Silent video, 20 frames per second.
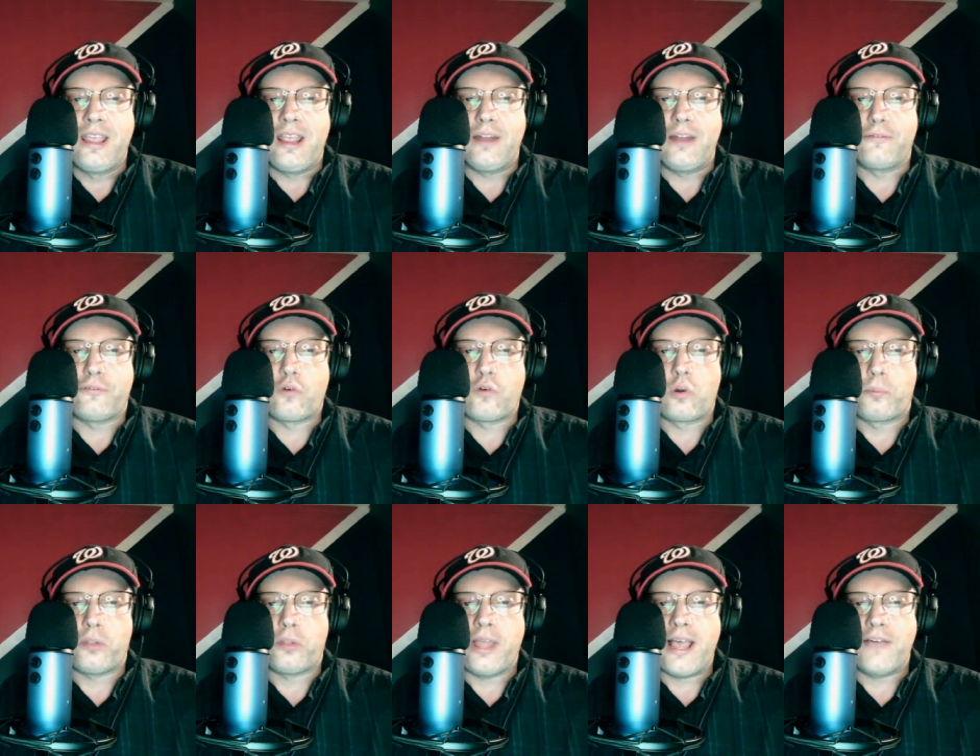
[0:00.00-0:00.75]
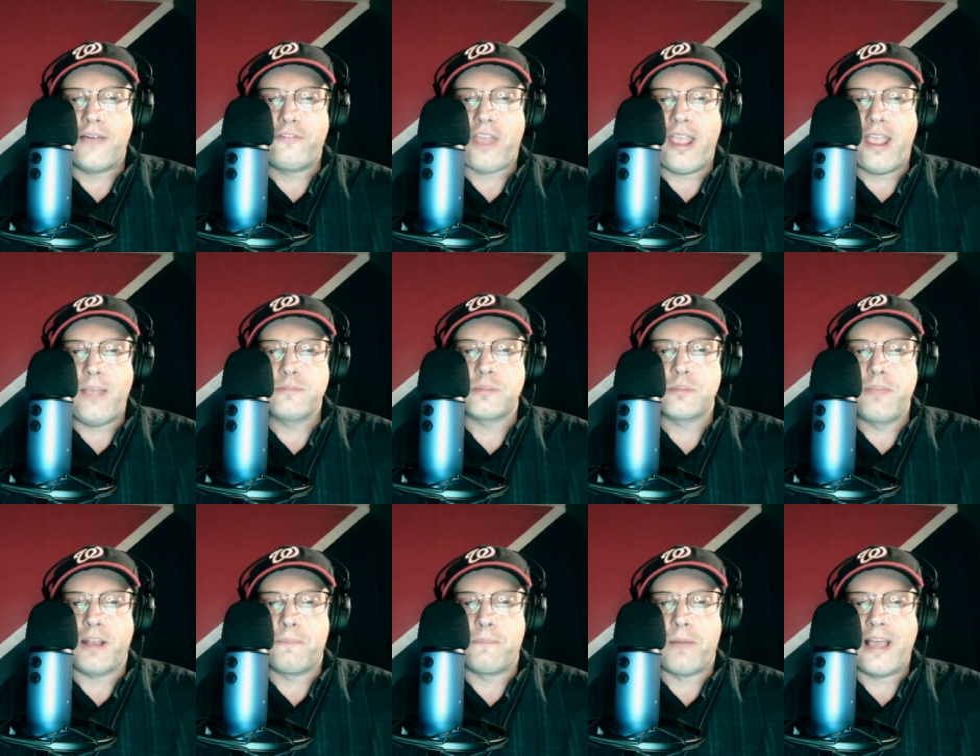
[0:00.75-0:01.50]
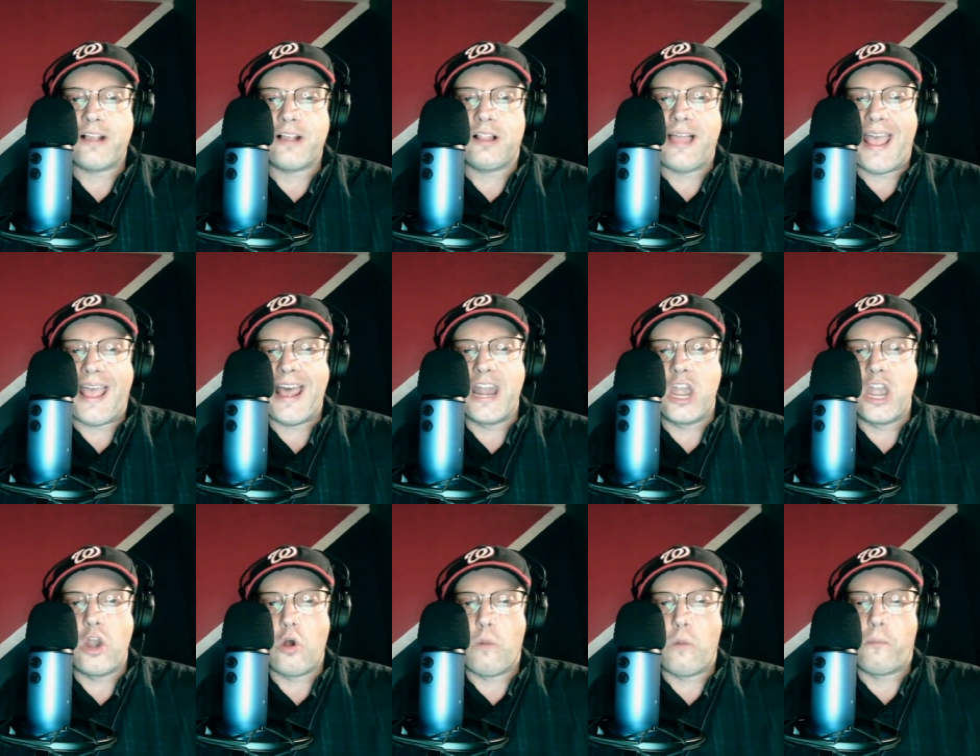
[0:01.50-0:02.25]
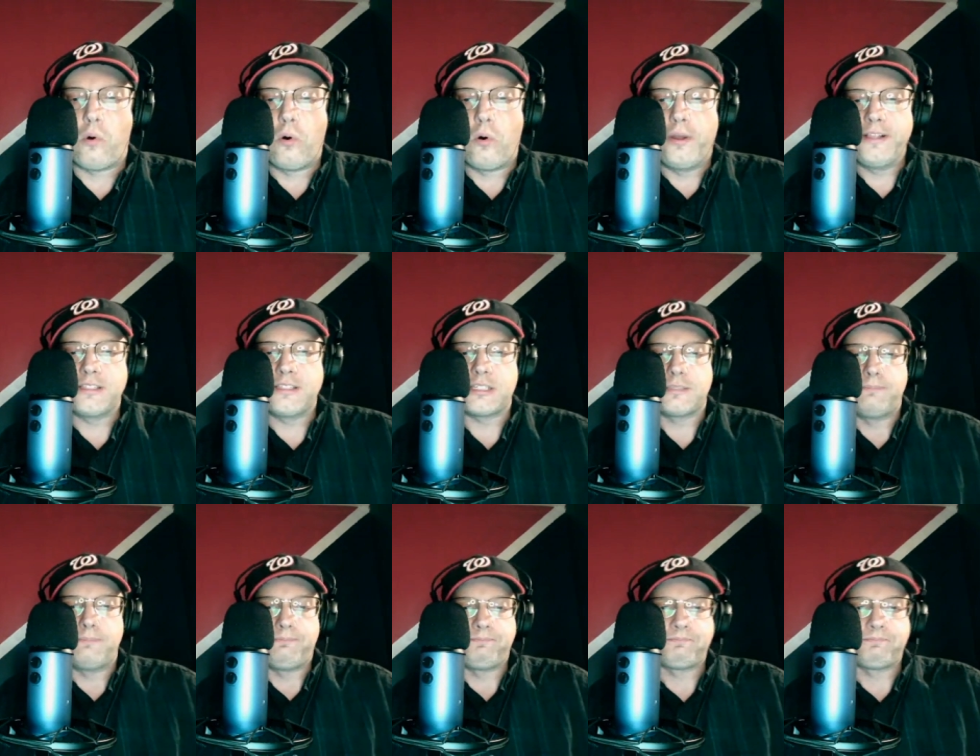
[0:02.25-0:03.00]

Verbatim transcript: In 4 playoff games, McMichael had no points.